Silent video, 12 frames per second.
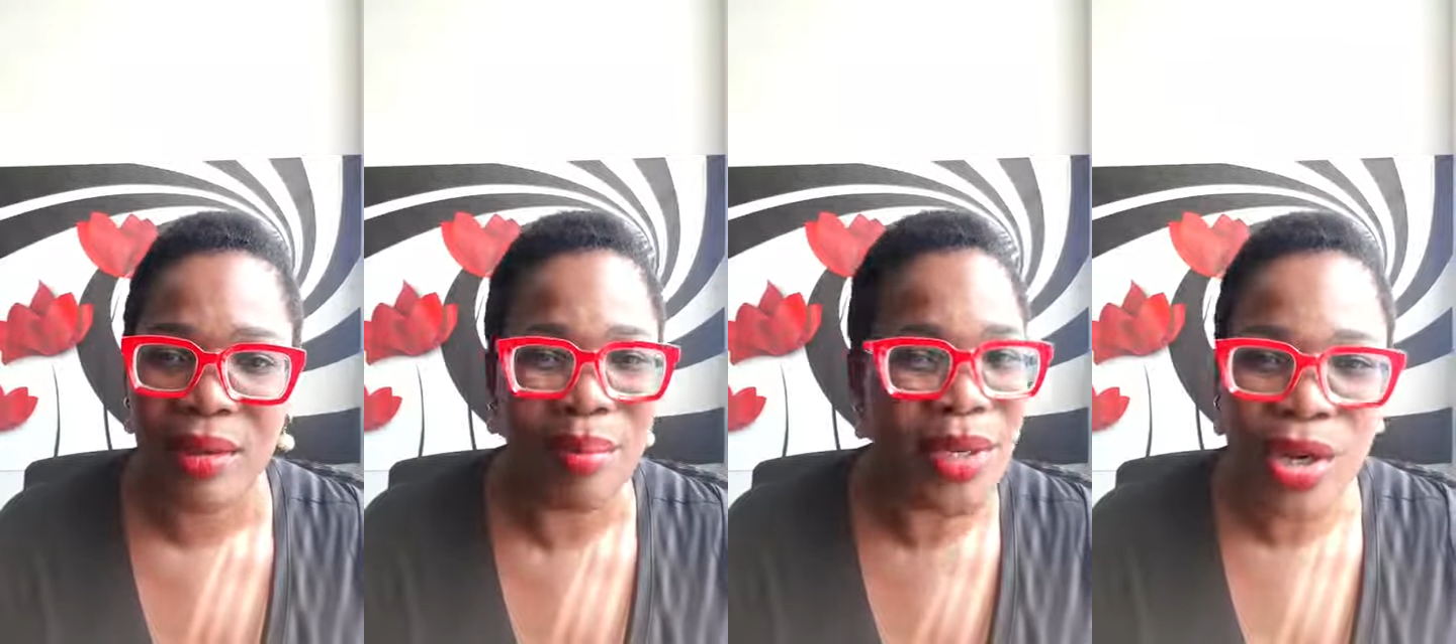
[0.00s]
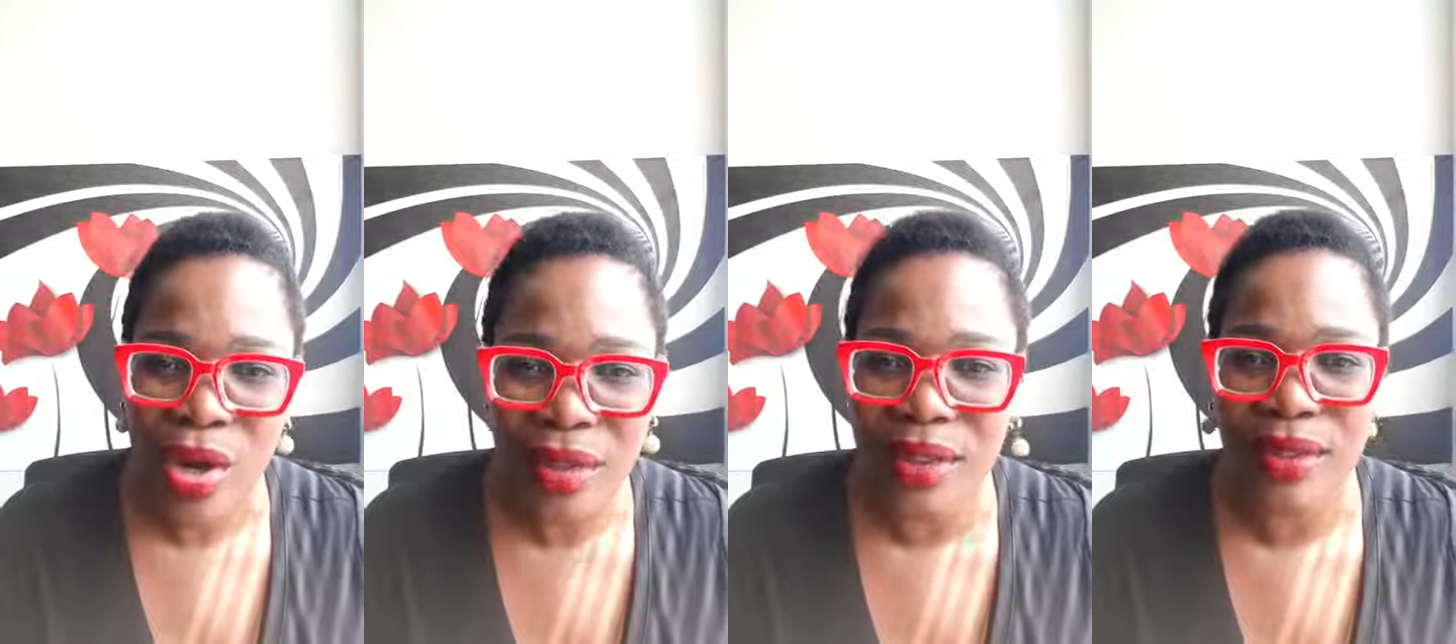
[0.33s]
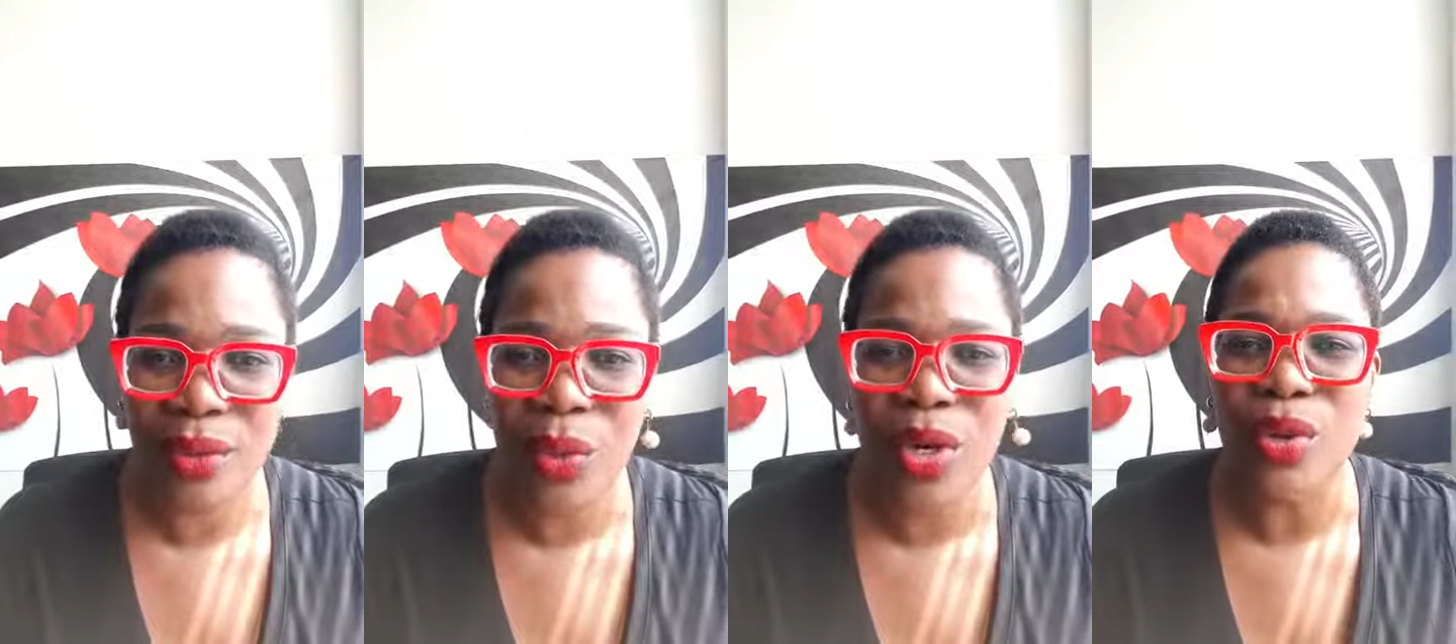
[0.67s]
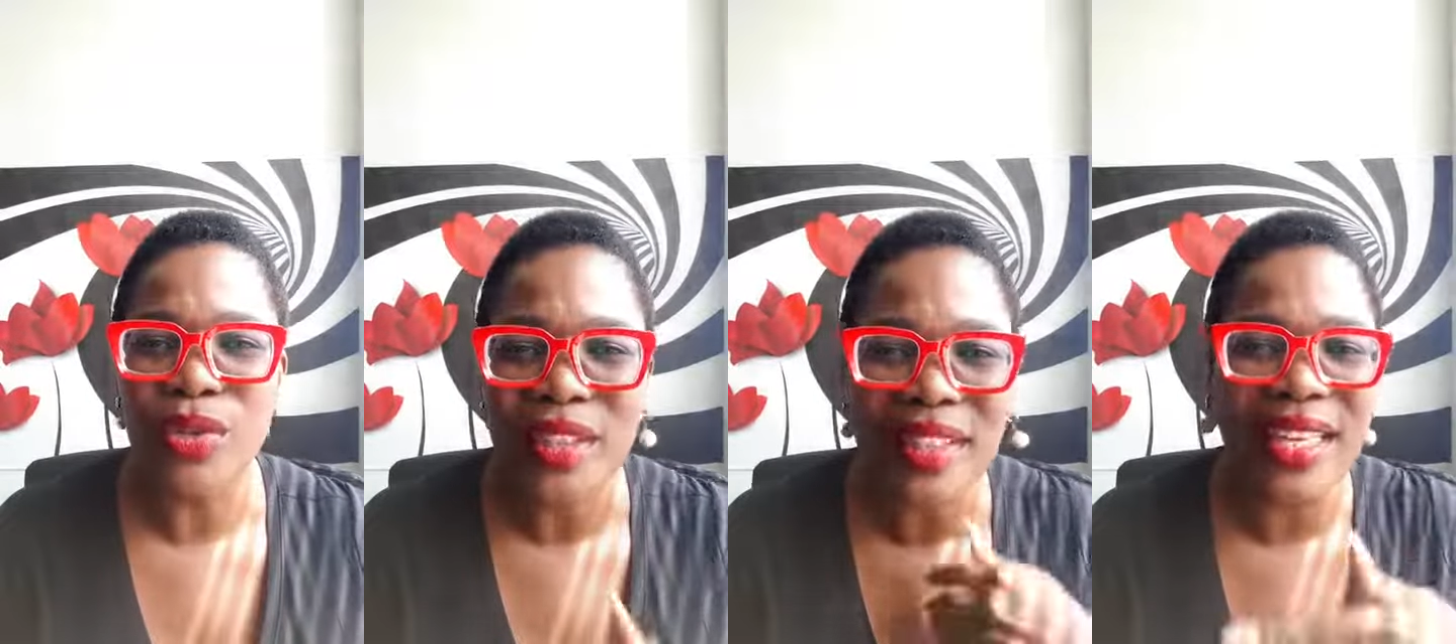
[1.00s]
because we
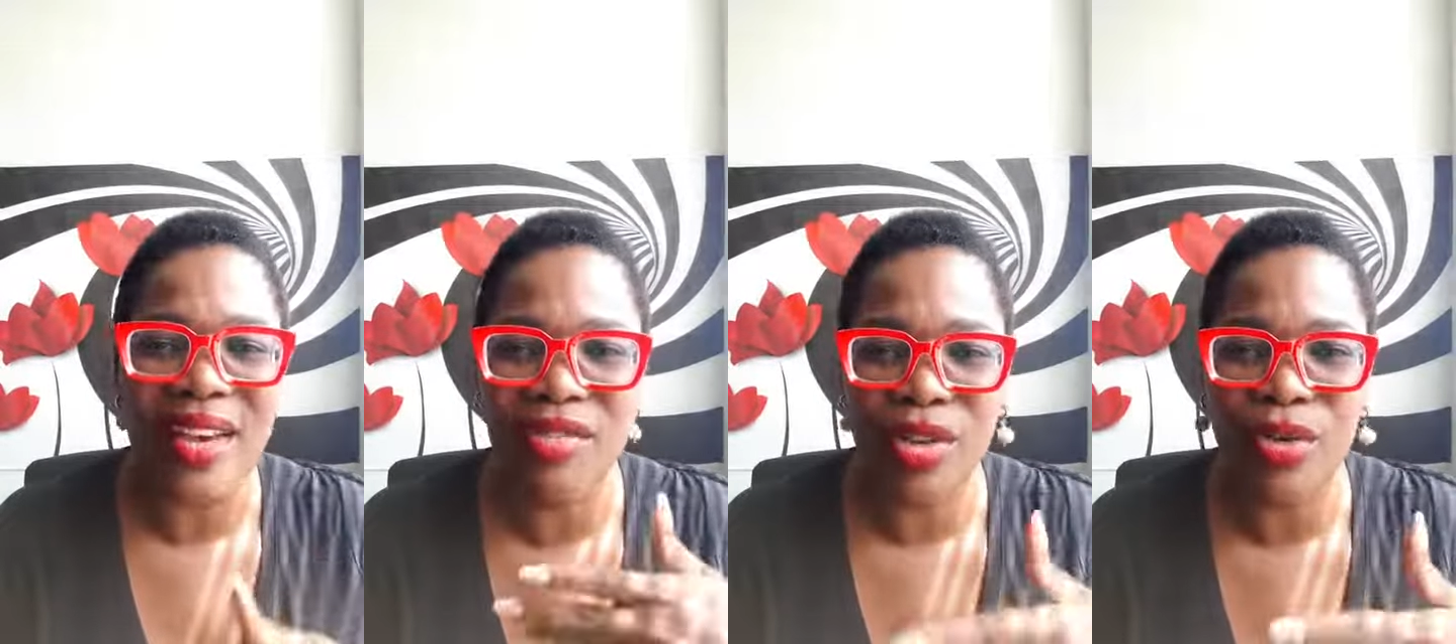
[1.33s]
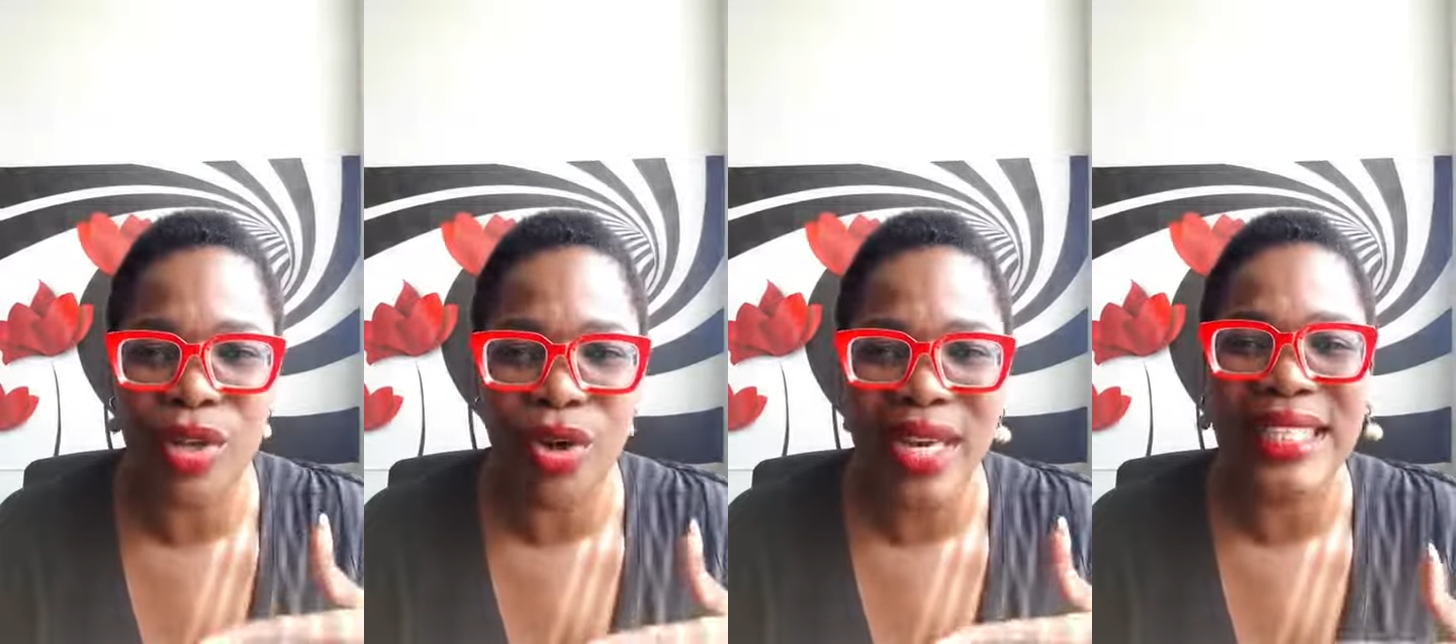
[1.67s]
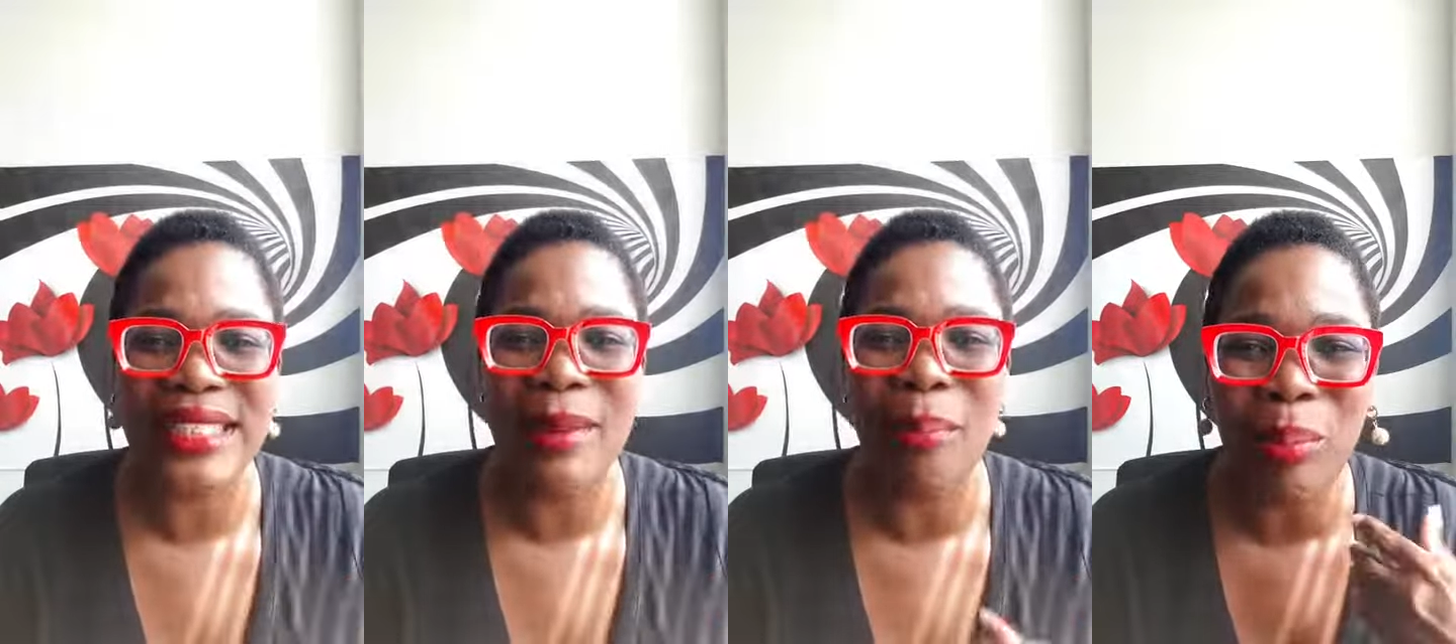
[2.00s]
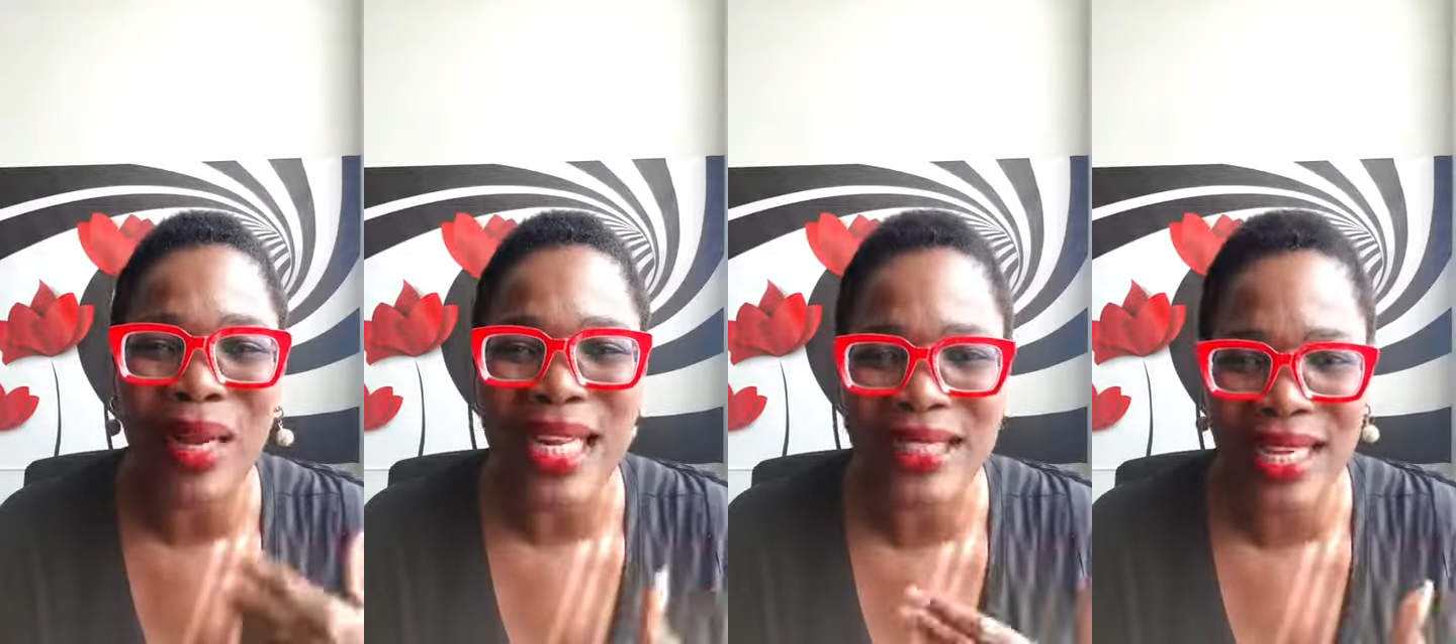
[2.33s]
don't serve you. It's a
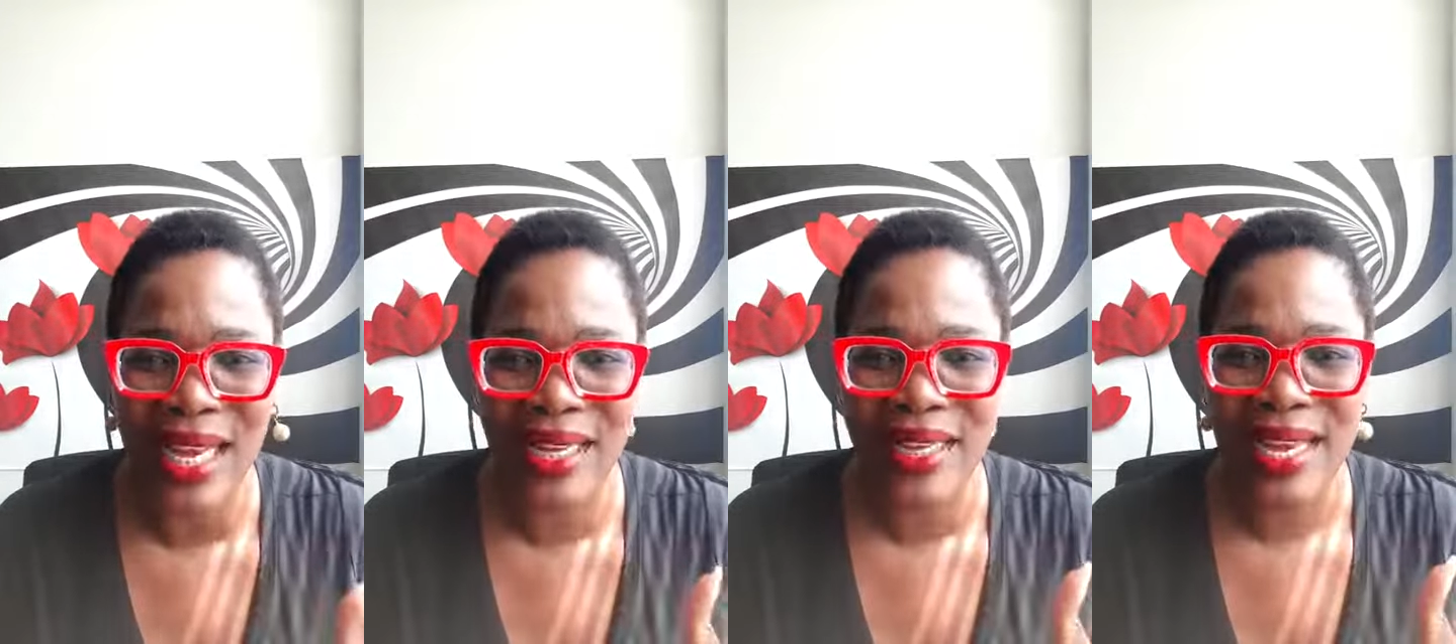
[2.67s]
platter